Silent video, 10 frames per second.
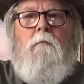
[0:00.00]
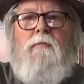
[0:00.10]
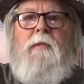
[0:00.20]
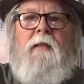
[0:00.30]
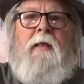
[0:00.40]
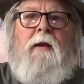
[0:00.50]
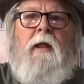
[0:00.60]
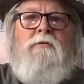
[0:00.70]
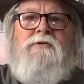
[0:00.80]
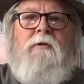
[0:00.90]
Yeah, that
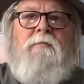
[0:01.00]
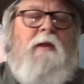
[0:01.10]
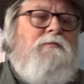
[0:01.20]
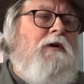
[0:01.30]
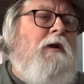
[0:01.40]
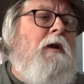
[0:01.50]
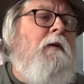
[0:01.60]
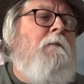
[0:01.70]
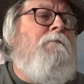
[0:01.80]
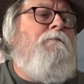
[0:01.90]
note's sometimes in there.
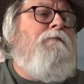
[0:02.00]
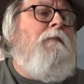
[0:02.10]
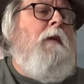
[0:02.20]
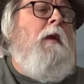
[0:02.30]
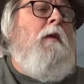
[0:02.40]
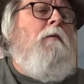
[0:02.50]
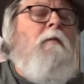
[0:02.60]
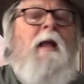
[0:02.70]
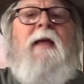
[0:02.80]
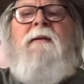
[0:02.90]

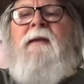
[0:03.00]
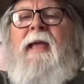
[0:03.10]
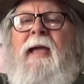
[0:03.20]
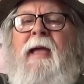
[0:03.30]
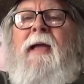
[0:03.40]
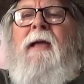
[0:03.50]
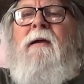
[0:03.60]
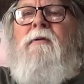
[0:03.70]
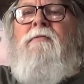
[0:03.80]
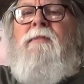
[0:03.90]
Right
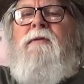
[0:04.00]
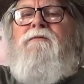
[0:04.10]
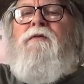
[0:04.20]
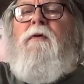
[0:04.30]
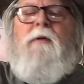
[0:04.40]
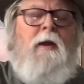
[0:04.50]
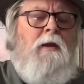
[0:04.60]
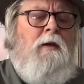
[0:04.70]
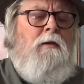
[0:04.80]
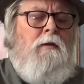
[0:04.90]
now, before I
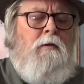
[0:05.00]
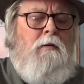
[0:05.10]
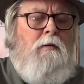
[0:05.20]
go.